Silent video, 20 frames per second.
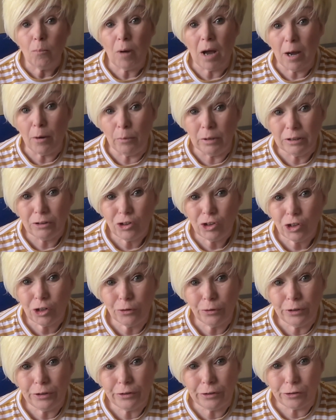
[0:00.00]
But I will
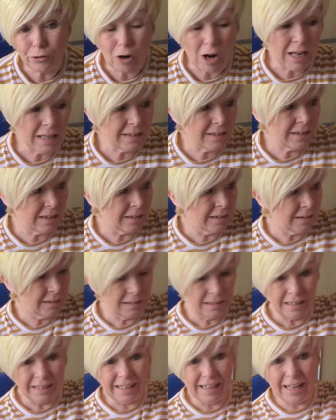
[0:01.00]
show you the dress.
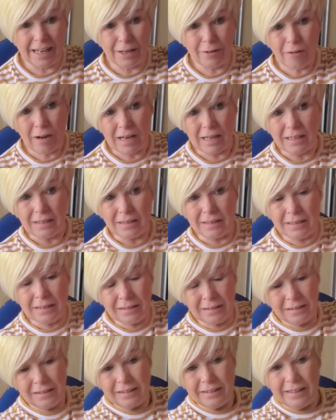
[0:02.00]
Here it
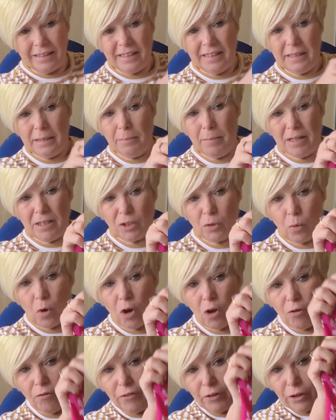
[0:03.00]
is. This is my
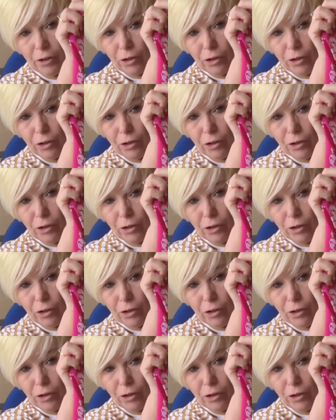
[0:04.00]
toile